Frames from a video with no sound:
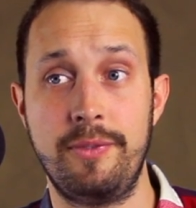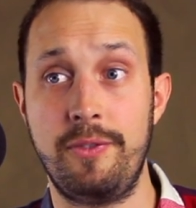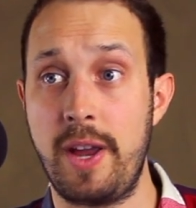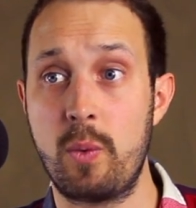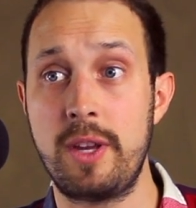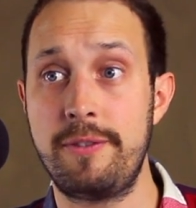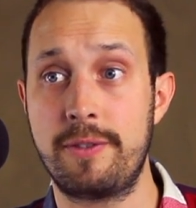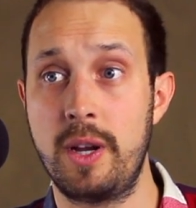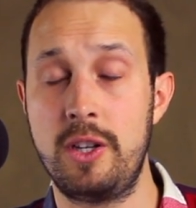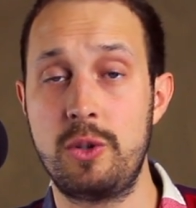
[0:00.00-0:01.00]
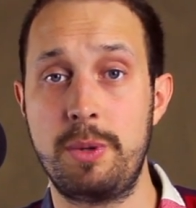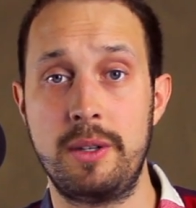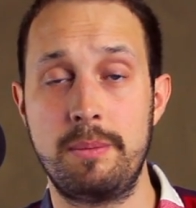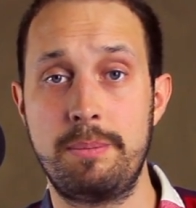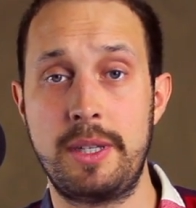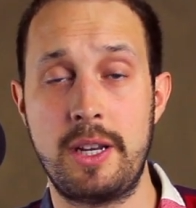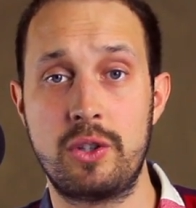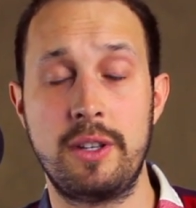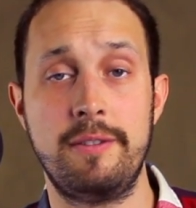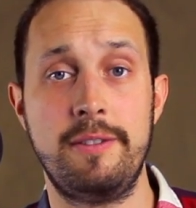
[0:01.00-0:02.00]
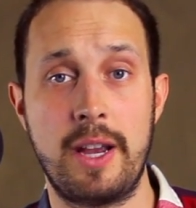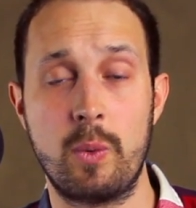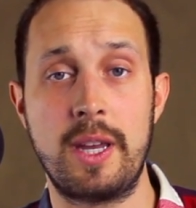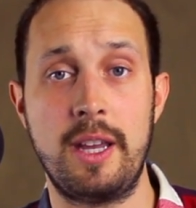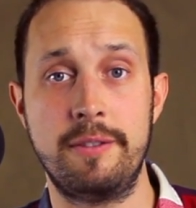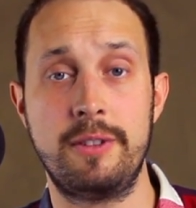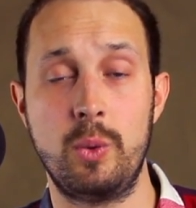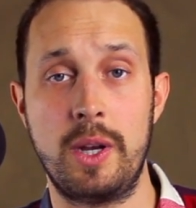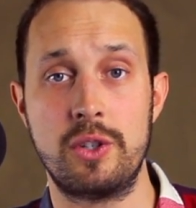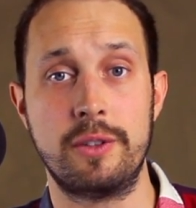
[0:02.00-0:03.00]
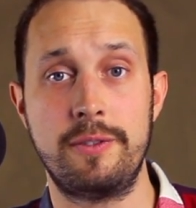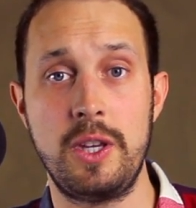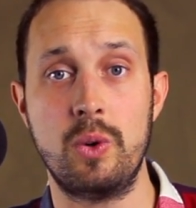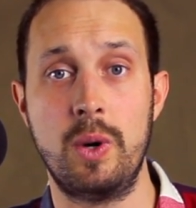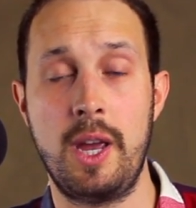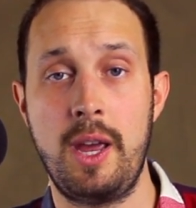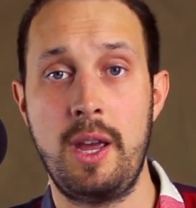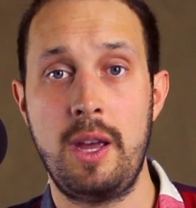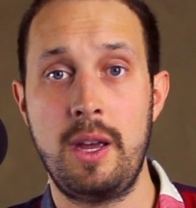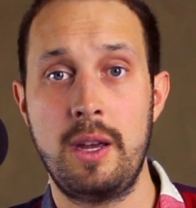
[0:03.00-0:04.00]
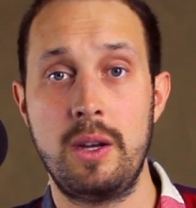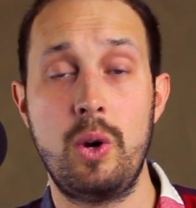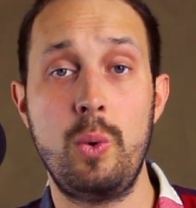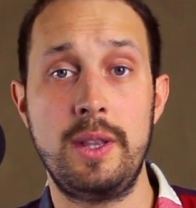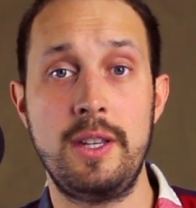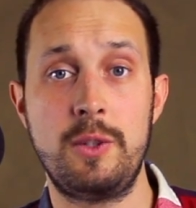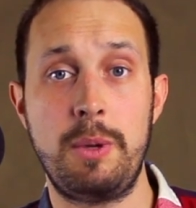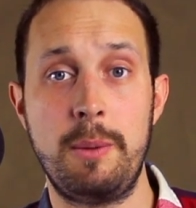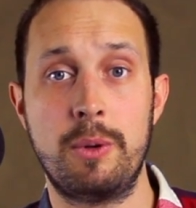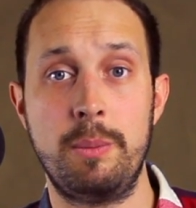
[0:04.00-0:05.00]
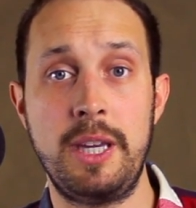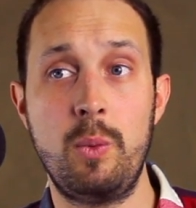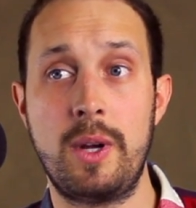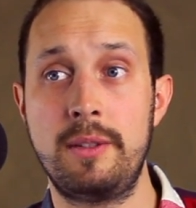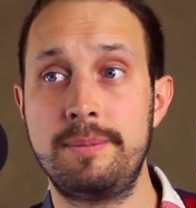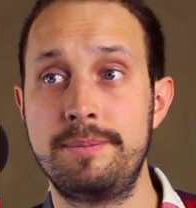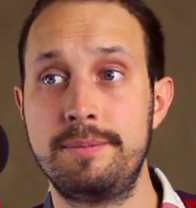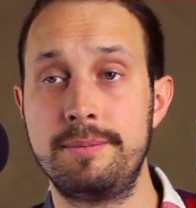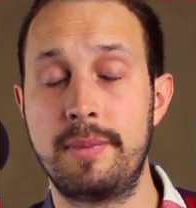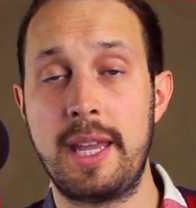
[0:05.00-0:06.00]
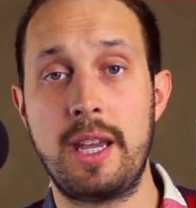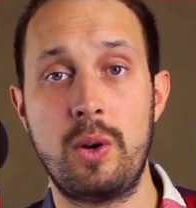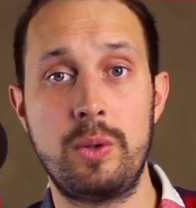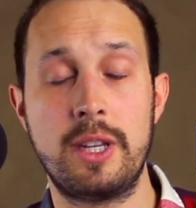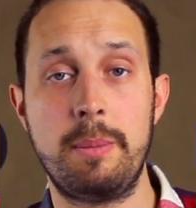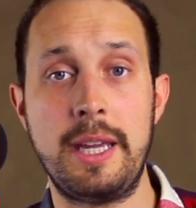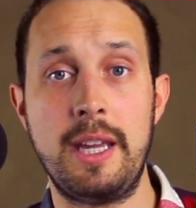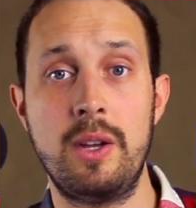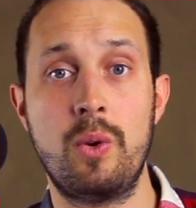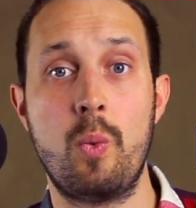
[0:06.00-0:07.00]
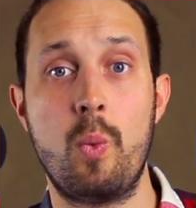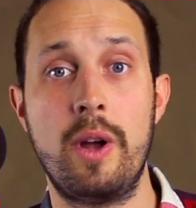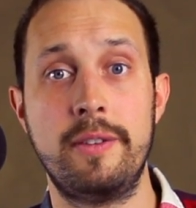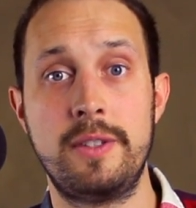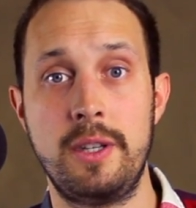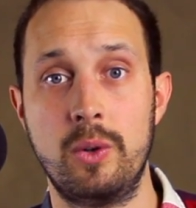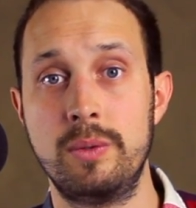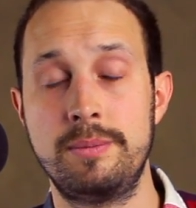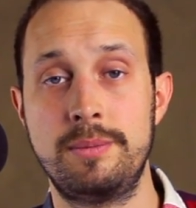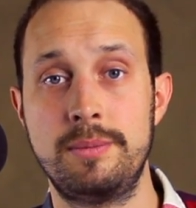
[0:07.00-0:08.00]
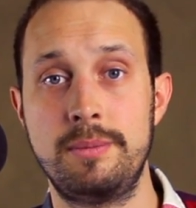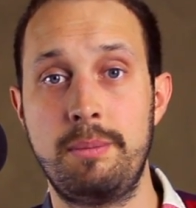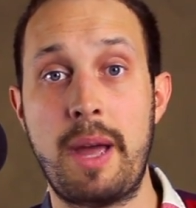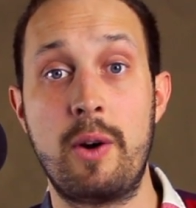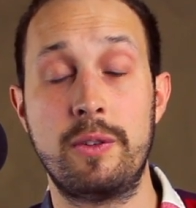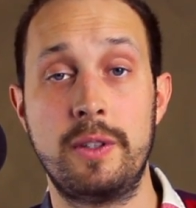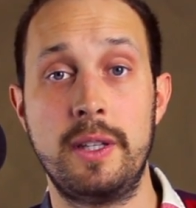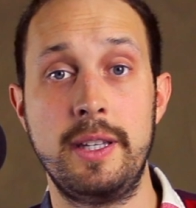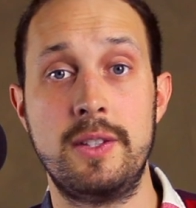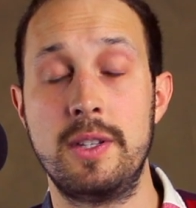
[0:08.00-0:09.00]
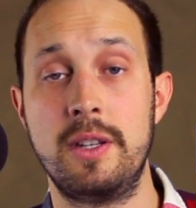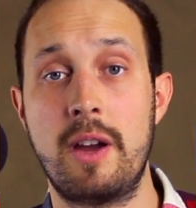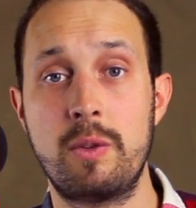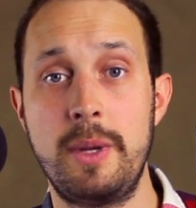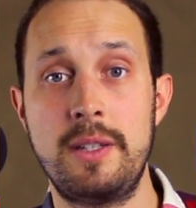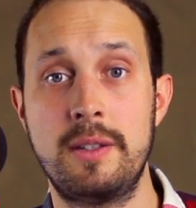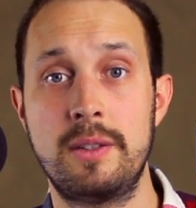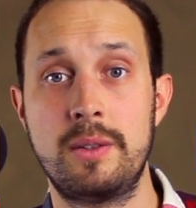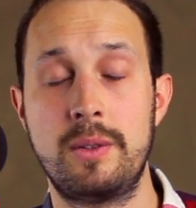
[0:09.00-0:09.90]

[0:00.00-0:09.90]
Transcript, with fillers: very fringe but potentially very influential few. Who would these people be? Well, they can only be one of two: powerful elites in government